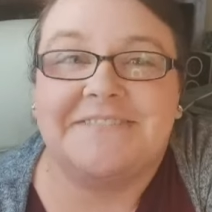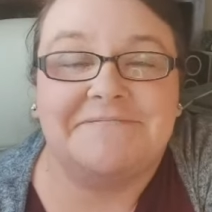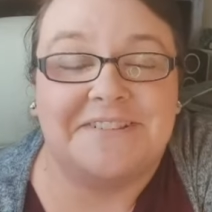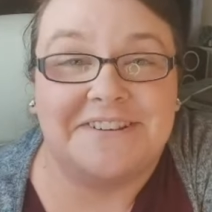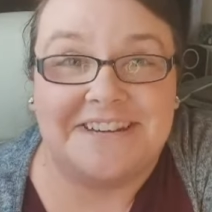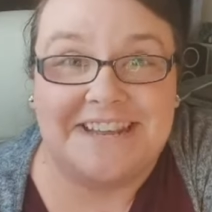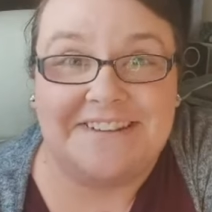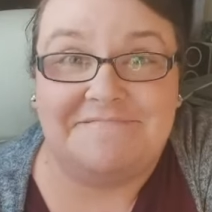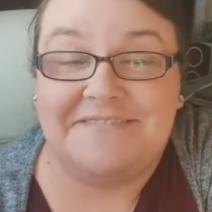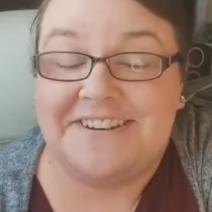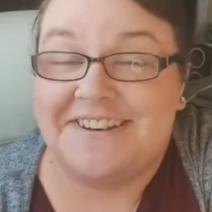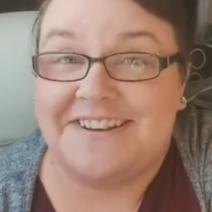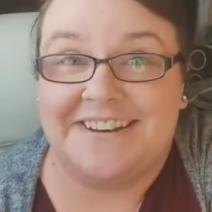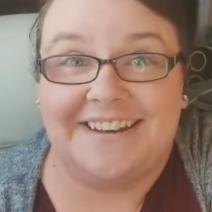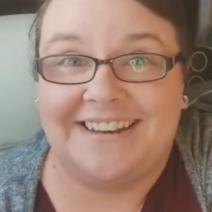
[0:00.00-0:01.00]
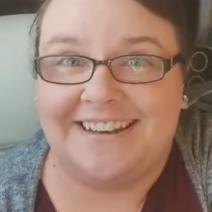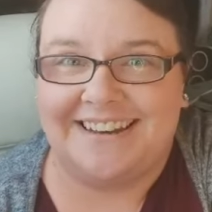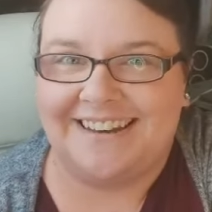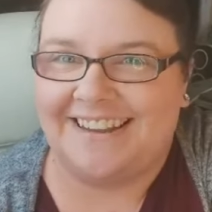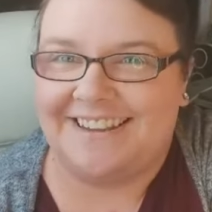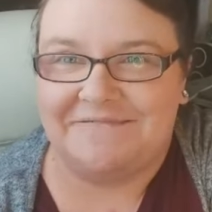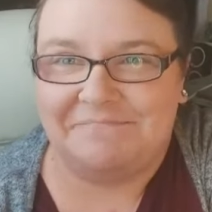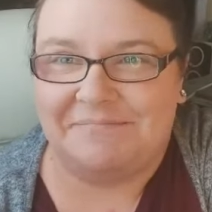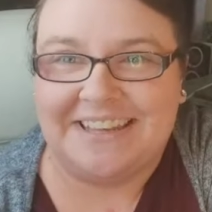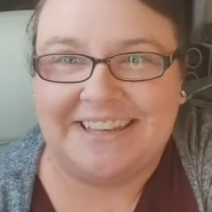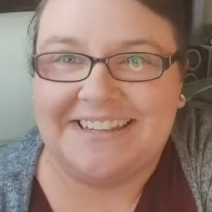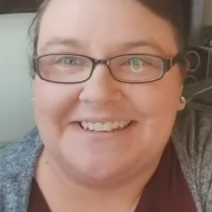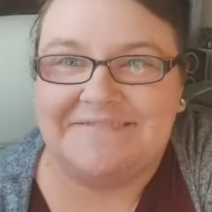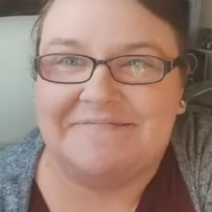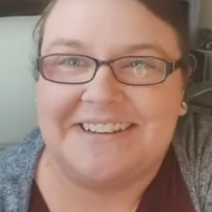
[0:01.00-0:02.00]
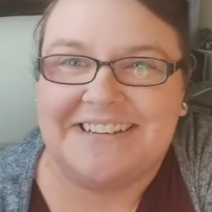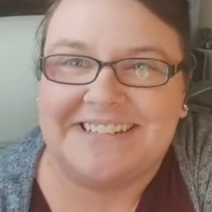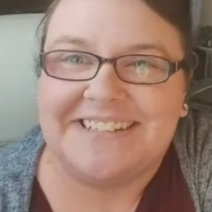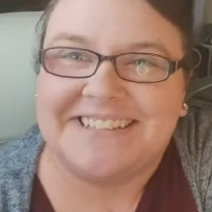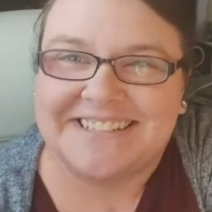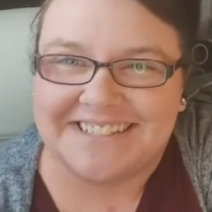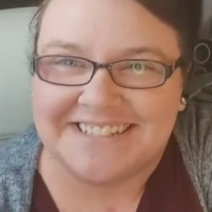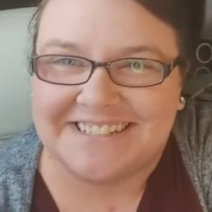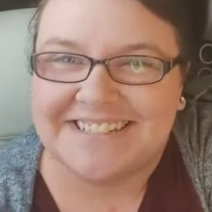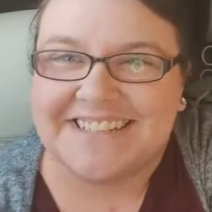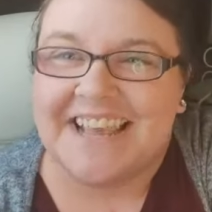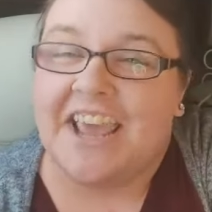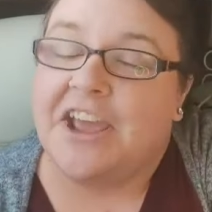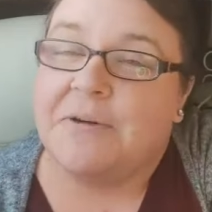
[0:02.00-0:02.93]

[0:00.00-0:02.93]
I'm not naming big independent stores,